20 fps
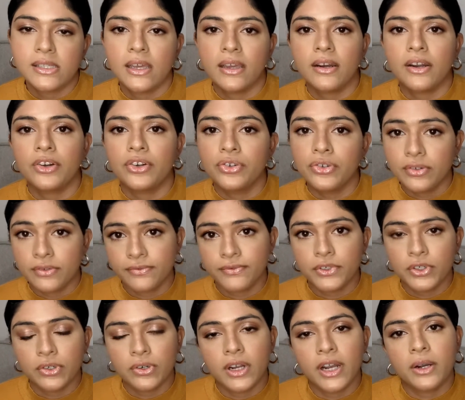that are good
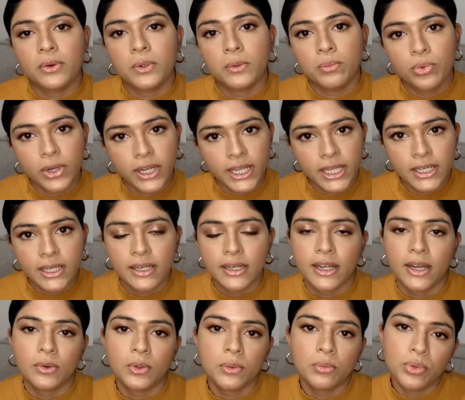for our brain and
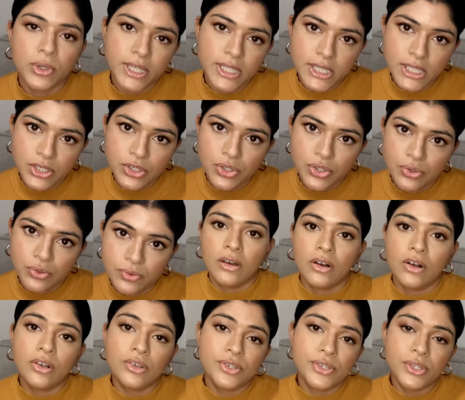our brain tissue.
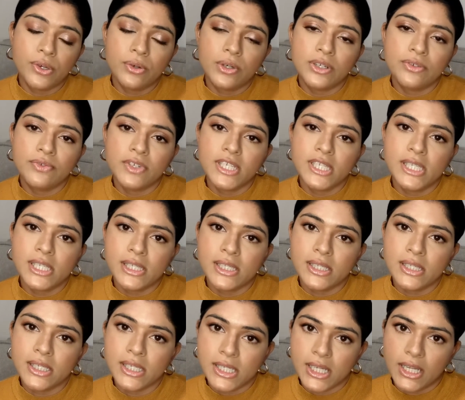Also, a
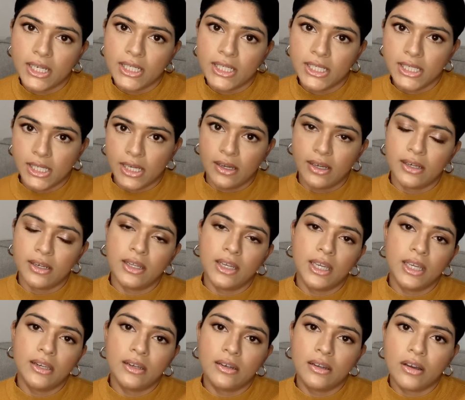recent study done
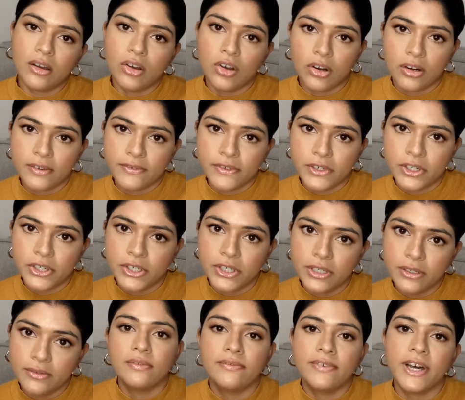in
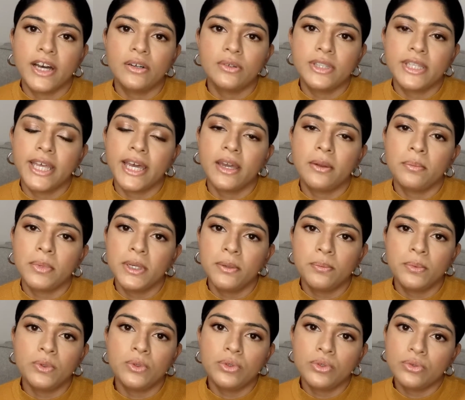Harvard found that
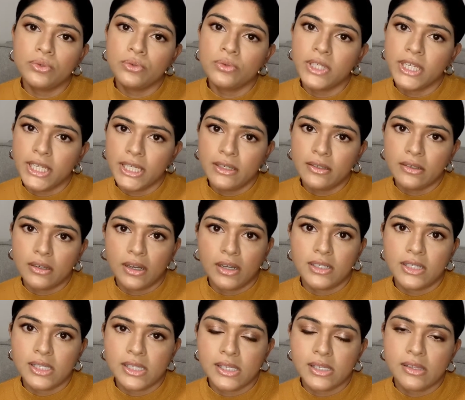people who eat
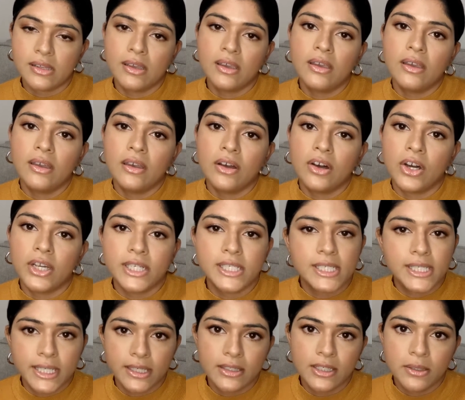nuts on a
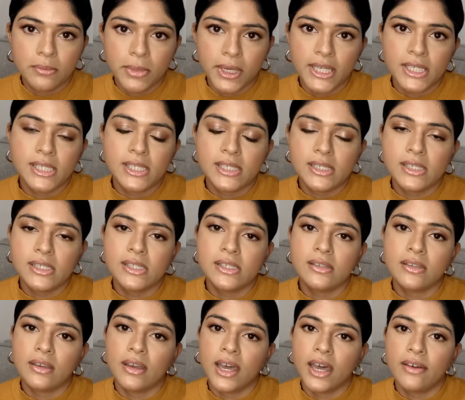daily
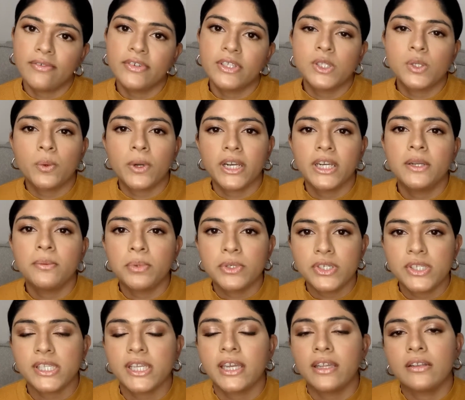basis have a
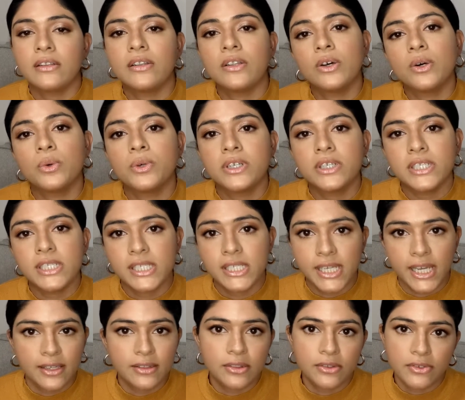20% lower
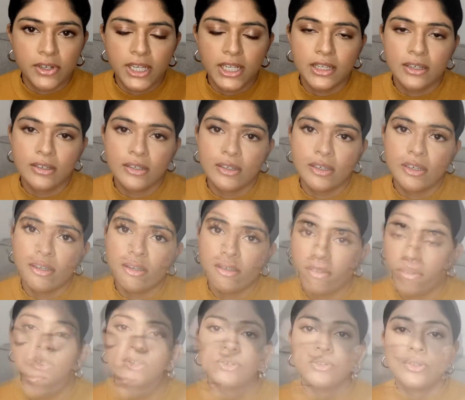death rate.
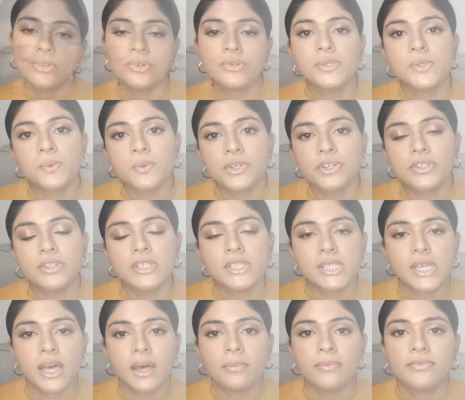So those were the
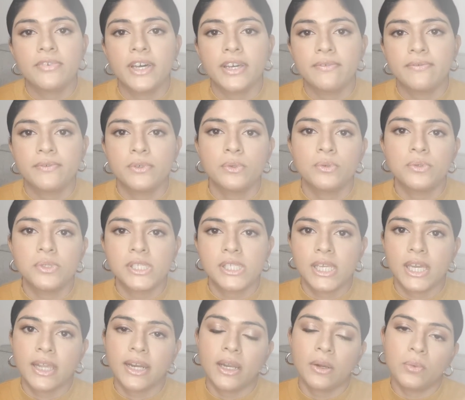top 5 foods
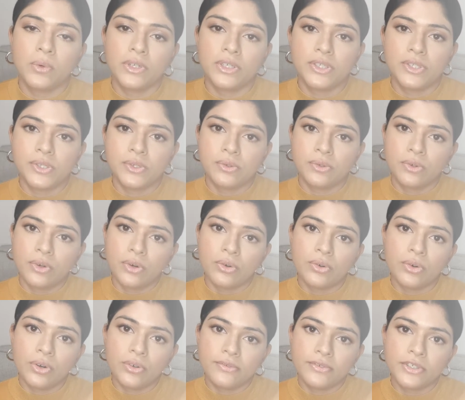that I wanted to go
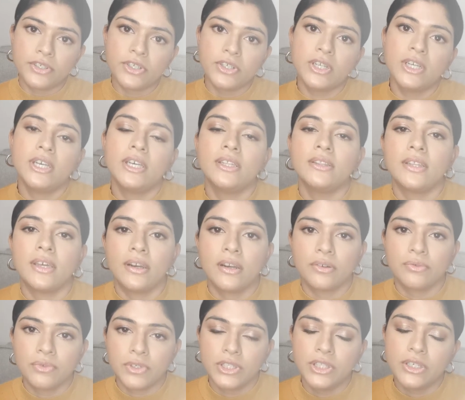over that
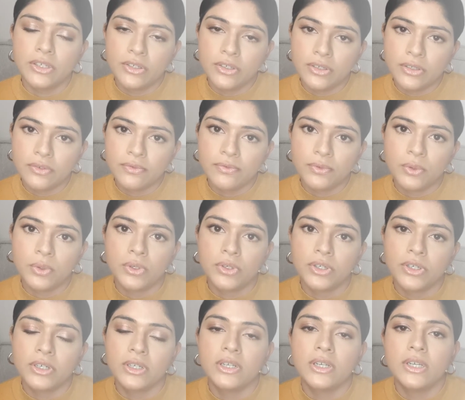are really good
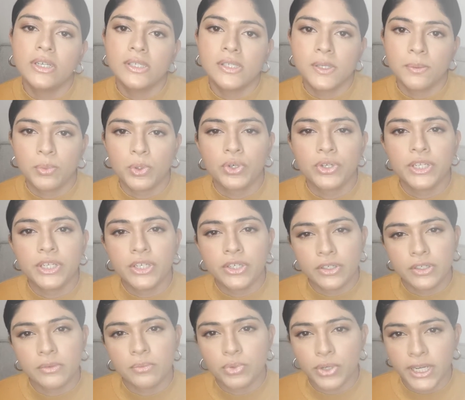for supporting
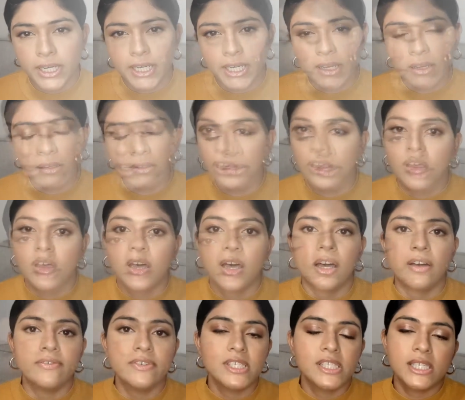good brain health.
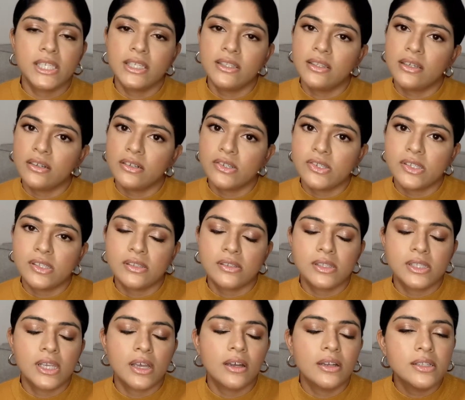Obviously, there's
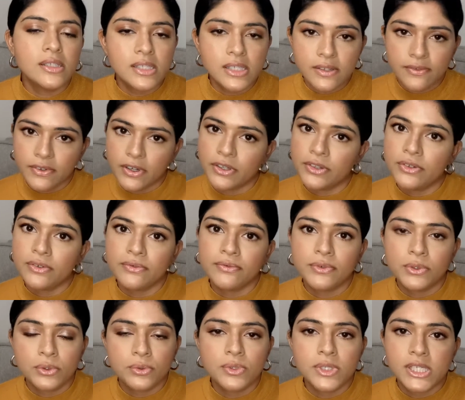tons of other
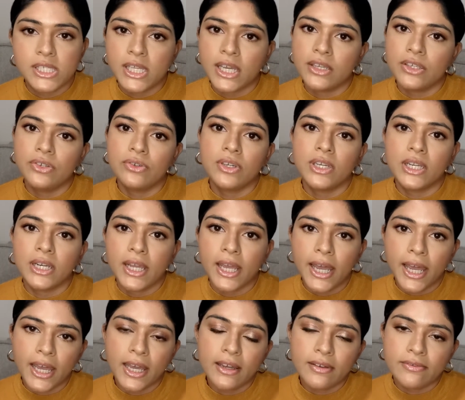foods that you can
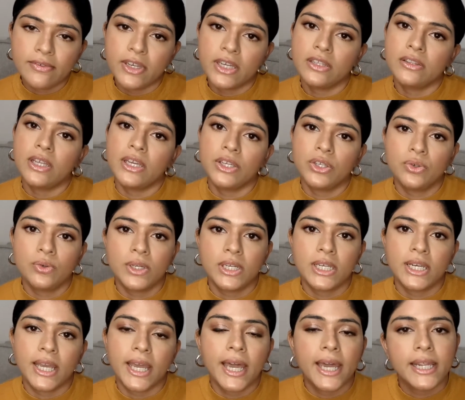have and that you
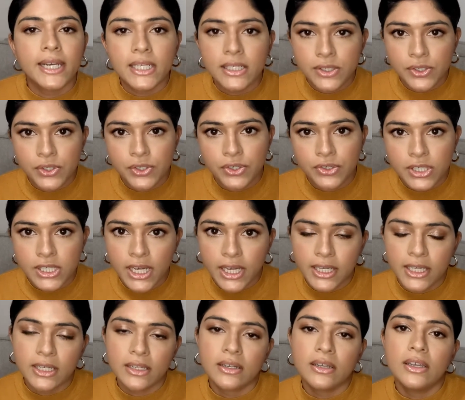can add into your
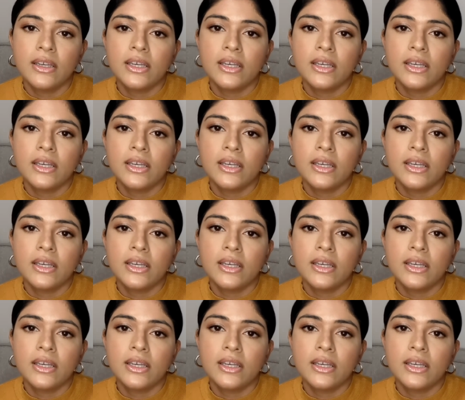diet